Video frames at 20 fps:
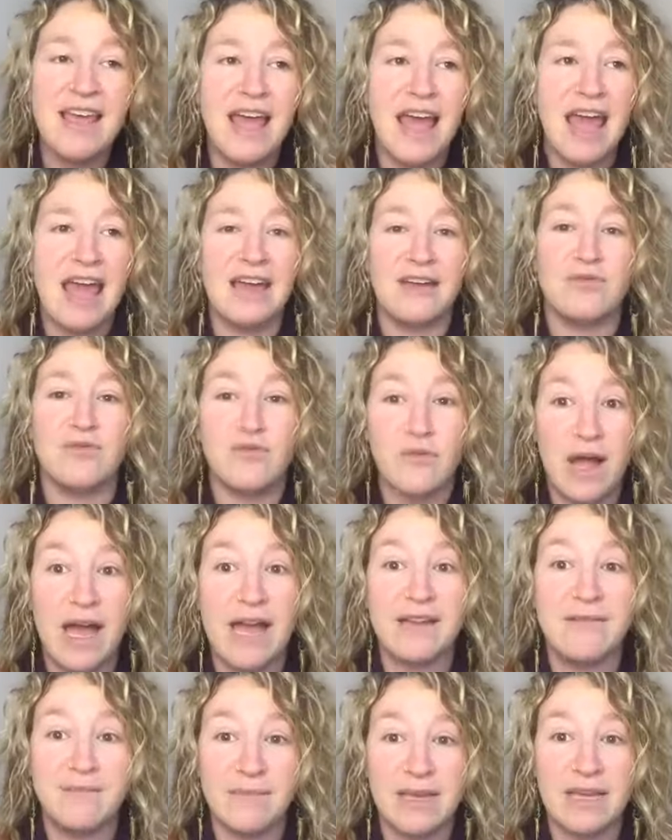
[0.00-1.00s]
And
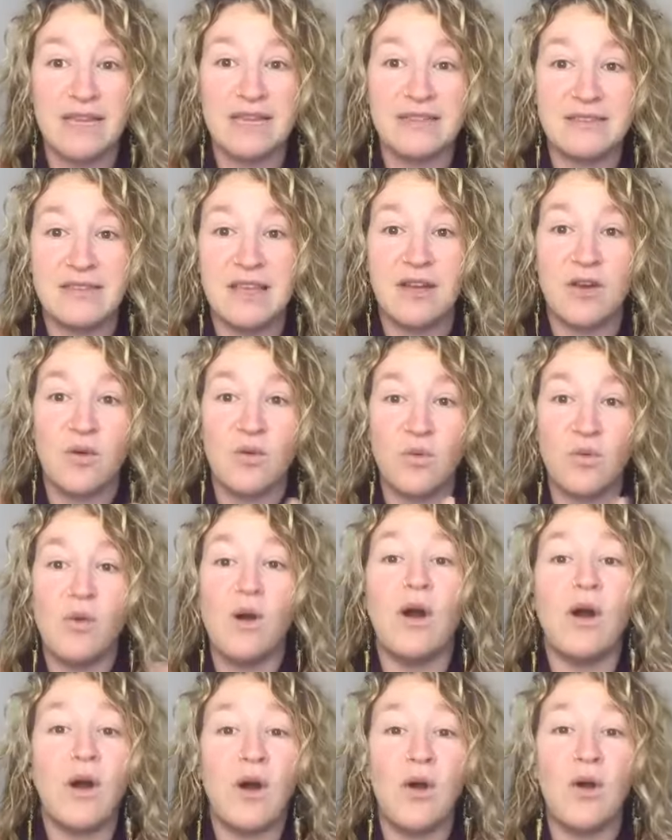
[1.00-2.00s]
red means like,
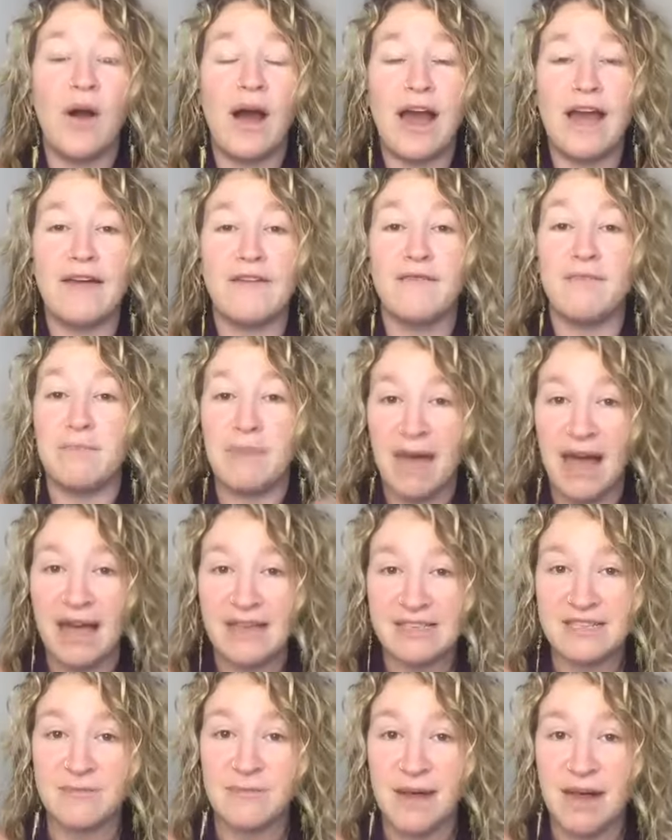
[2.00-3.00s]
whoa, I've
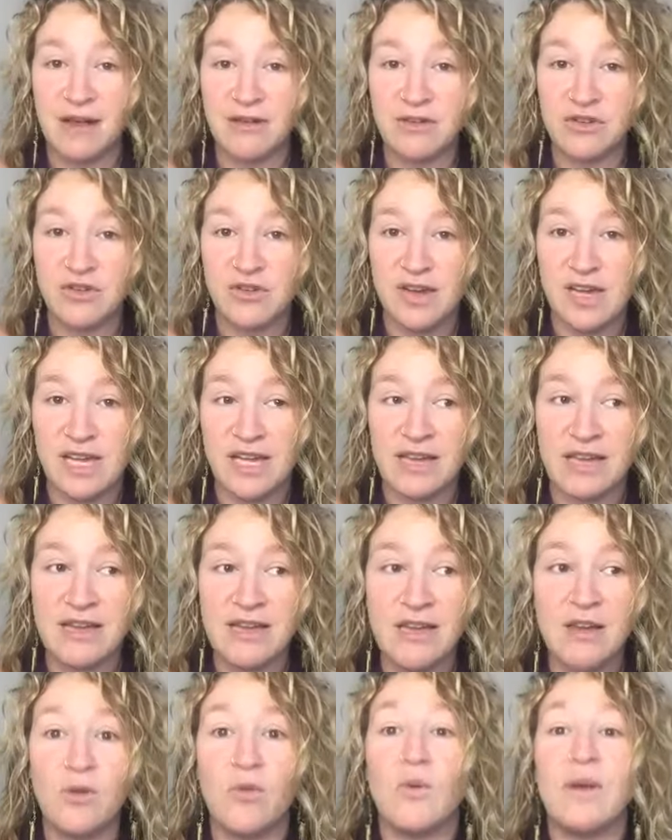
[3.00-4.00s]
passed a boundary,
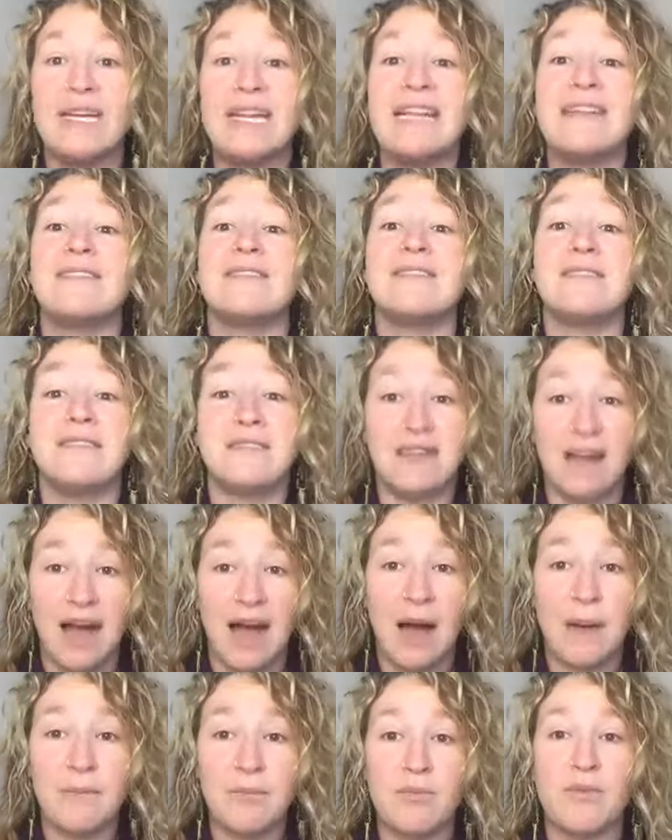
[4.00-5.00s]
we need to
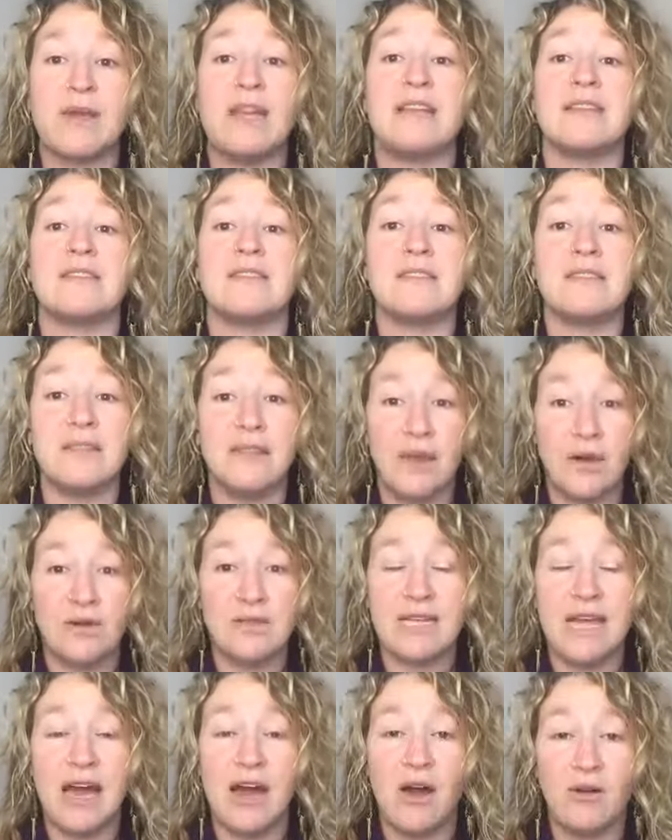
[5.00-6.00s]
stop, we need to slow
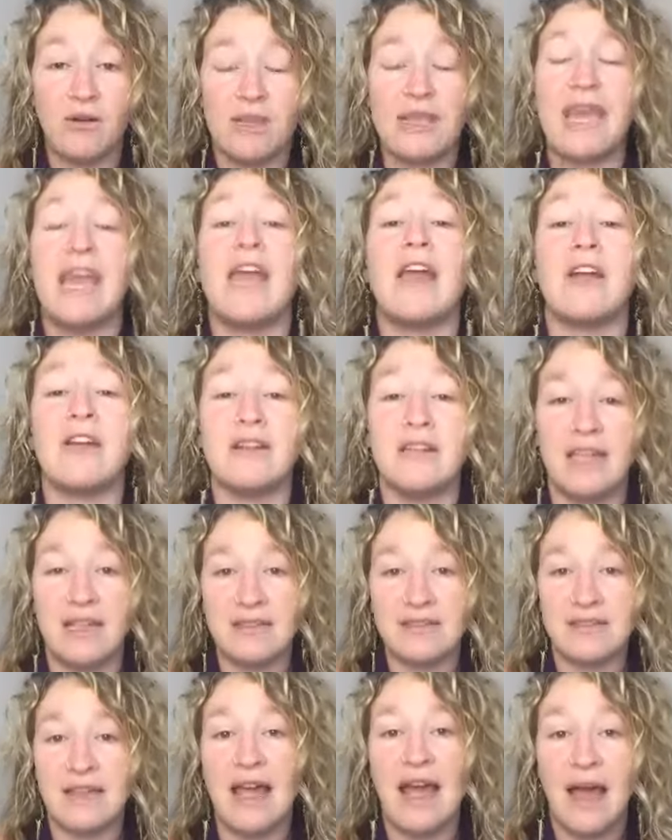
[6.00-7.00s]
down, care
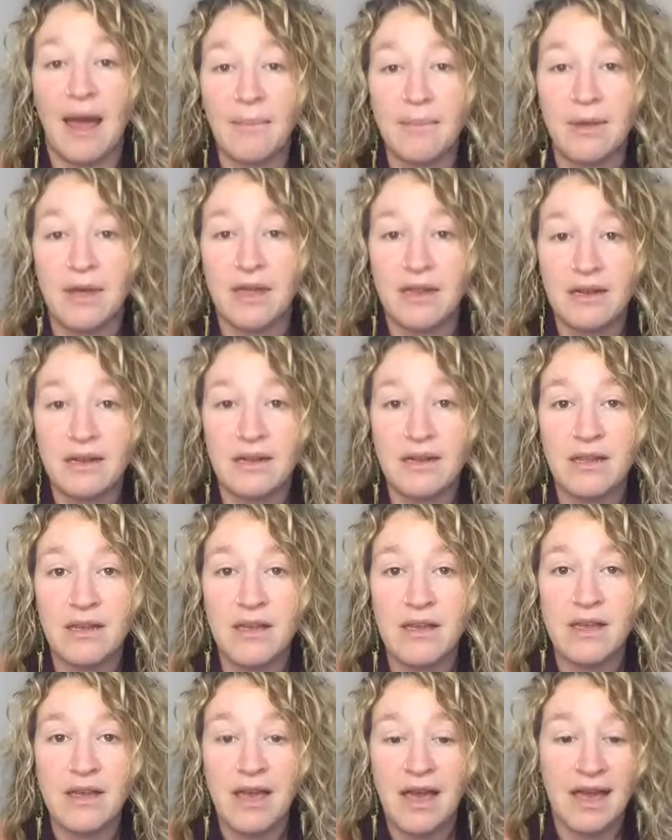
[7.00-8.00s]
needs to happen.
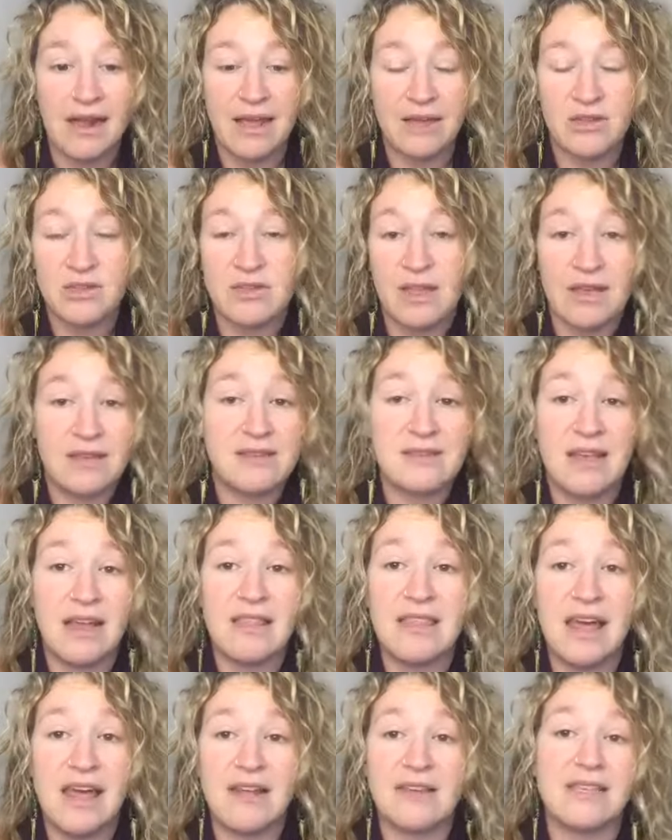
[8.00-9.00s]
And I just, I
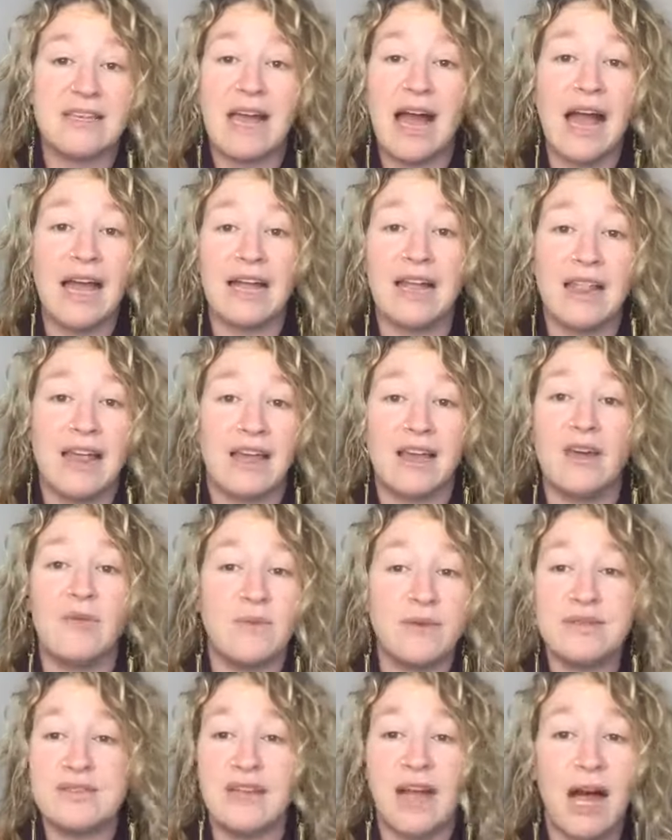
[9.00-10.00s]
said that as like, I like, can
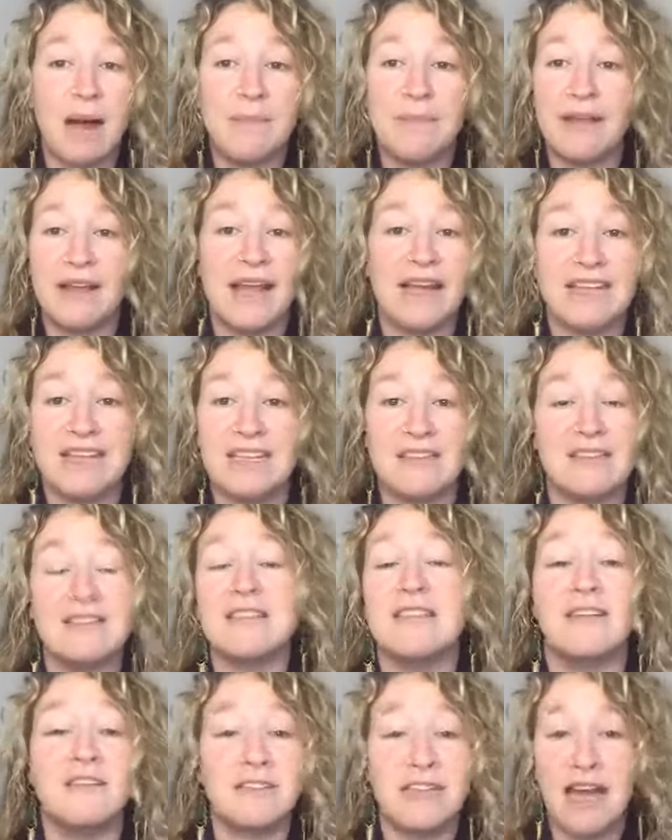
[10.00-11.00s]
we stop? Like, I need to
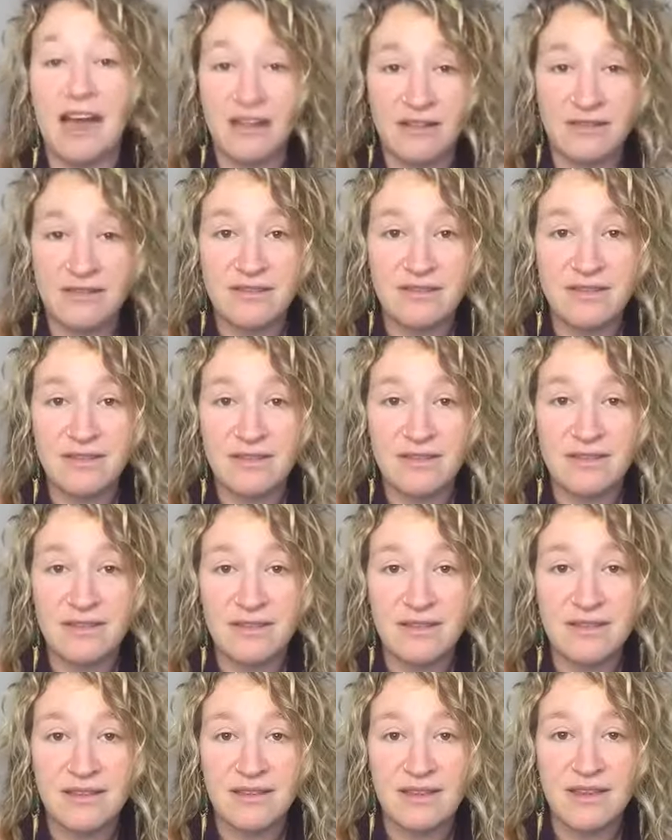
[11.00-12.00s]
slow down.
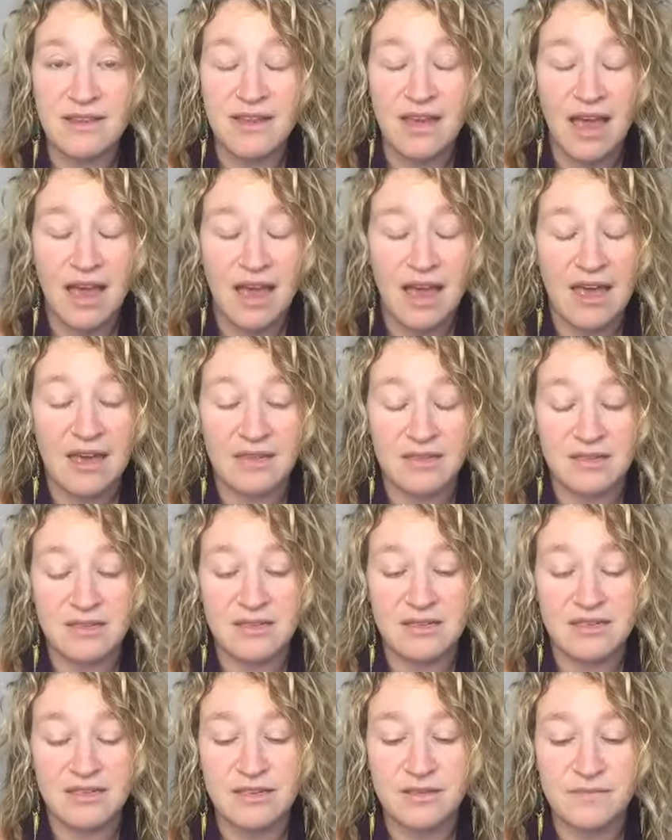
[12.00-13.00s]
And